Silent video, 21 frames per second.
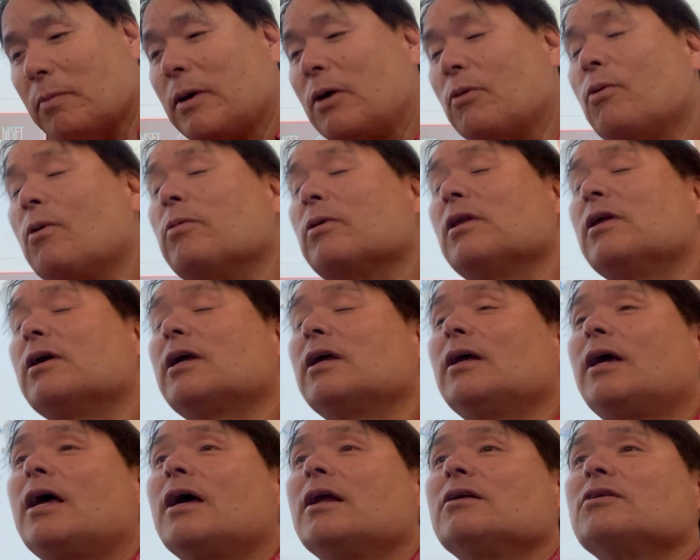but what we're
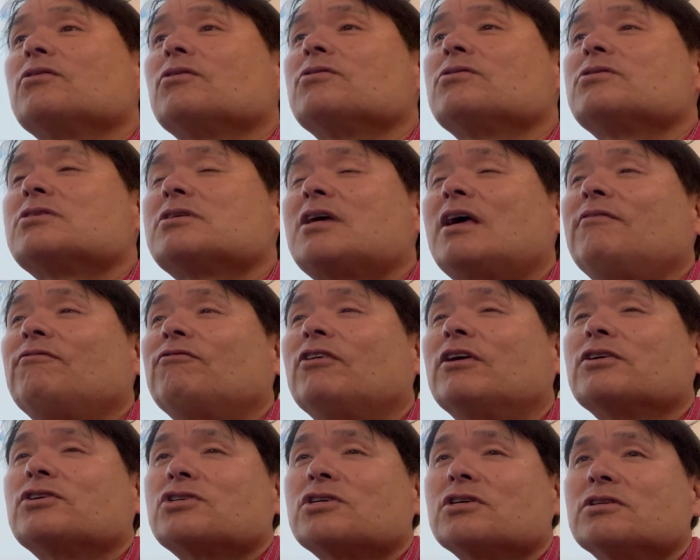looking at are state
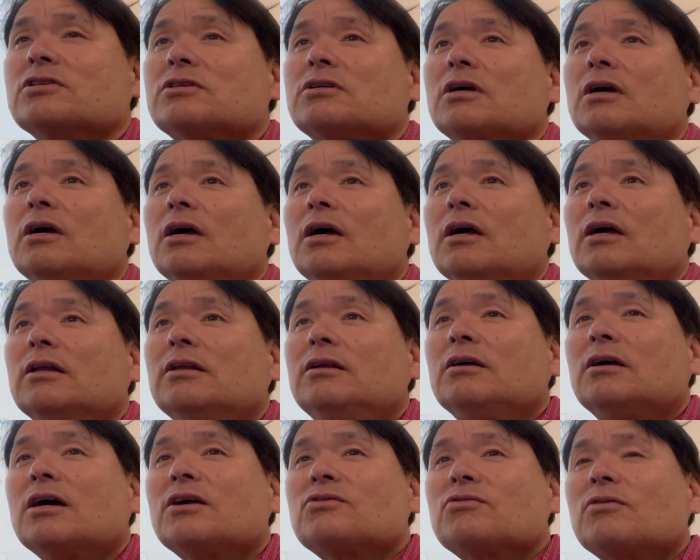functions. Do
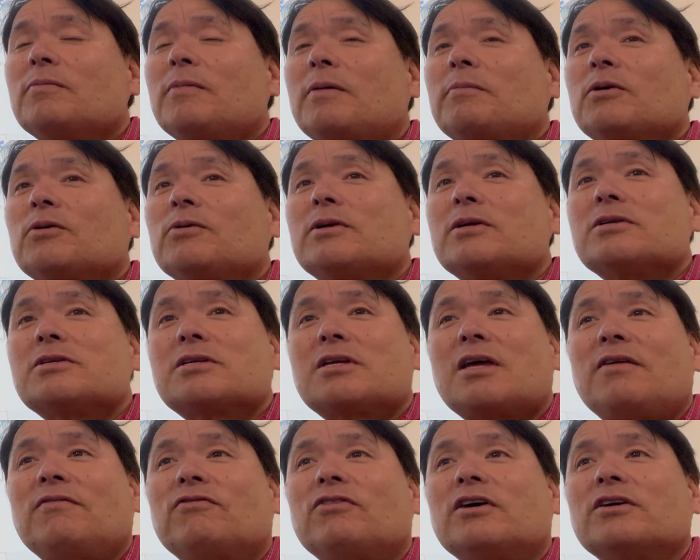you guys remember what a
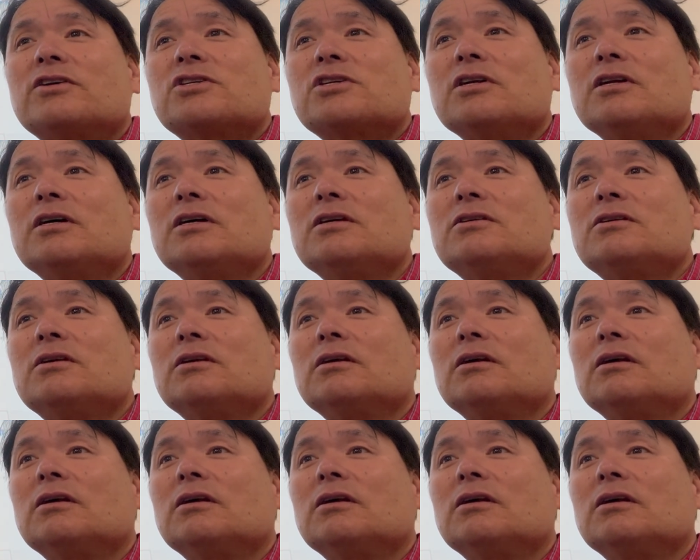state function is?